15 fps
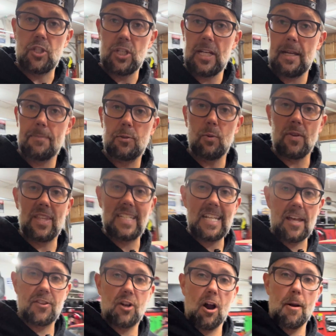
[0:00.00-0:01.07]
Jeeps, with the
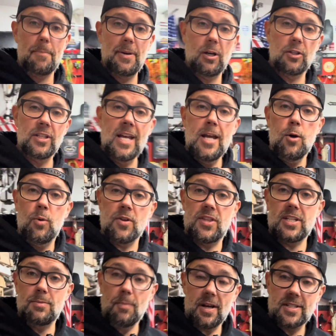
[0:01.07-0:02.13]
death car build, with
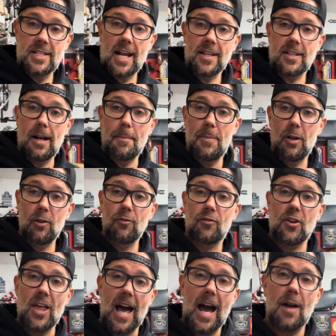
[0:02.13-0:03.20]
this Mustang that I'm building
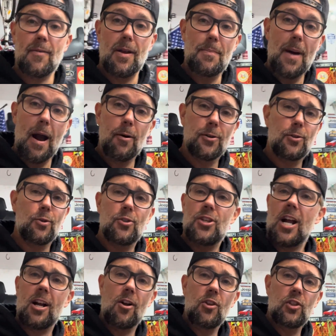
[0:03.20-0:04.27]
for the Hot Rod Power Tour.
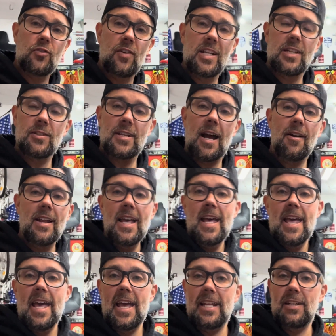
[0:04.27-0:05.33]
Check all those videos out.
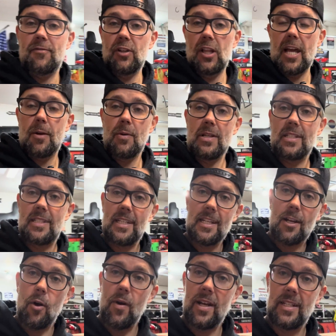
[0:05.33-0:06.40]
And if you like what you see,
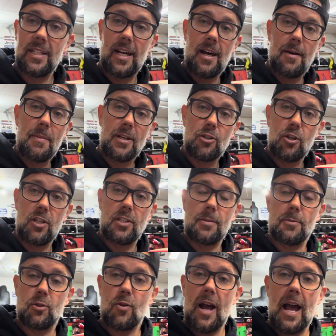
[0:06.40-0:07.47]
go ahead and uh, make sure you
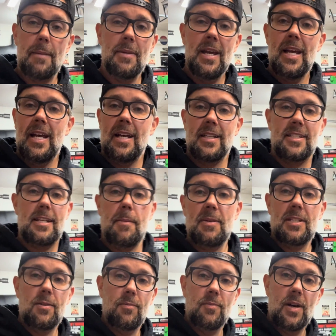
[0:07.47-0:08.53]
subscribe. Send me
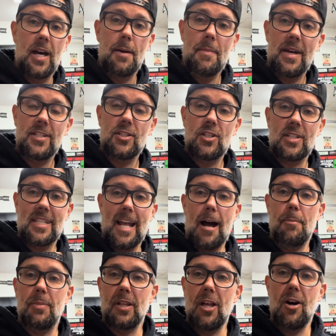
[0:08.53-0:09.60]
some uh, messages
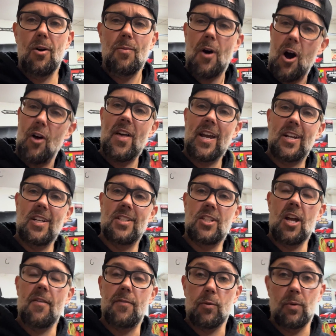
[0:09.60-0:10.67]
down below. All that good
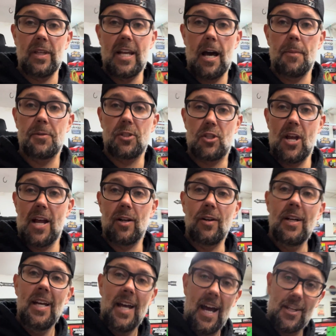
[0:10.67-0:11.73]
stuff. It really helps the channel.
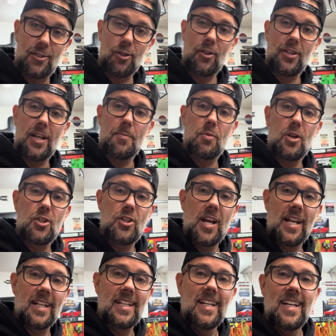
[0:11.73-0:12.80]
I certainly
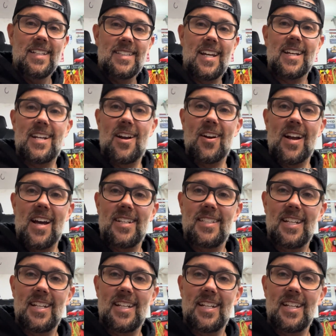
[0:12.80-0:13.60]
appreciate it. Take care, guys.